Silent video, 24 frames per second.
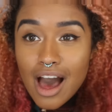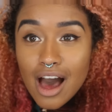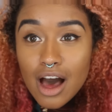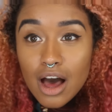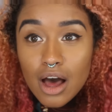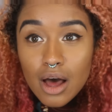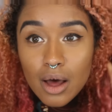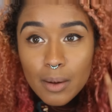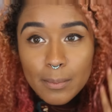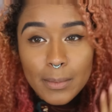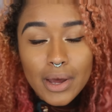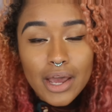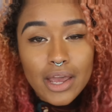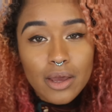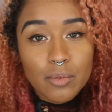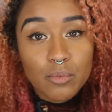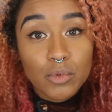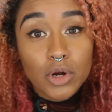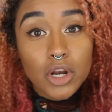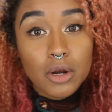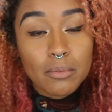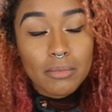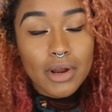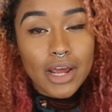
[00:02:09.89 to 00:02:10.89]
Um, I
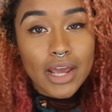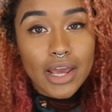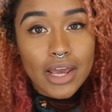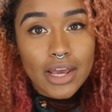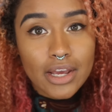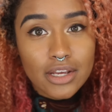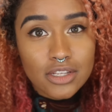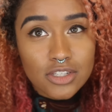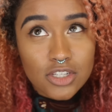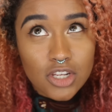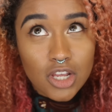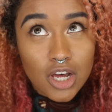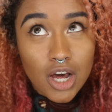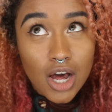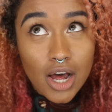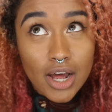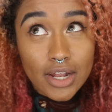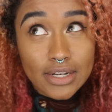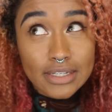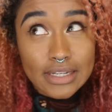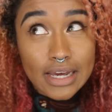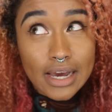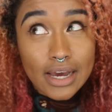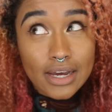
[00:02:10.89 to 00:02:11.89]
am wearing my hazel
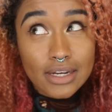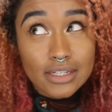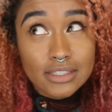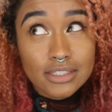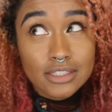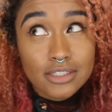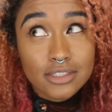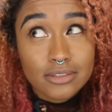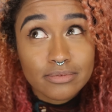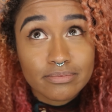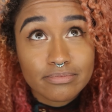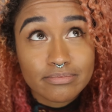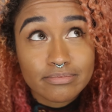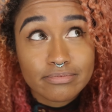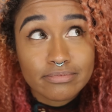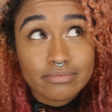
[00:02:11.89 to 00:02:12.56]
contacts.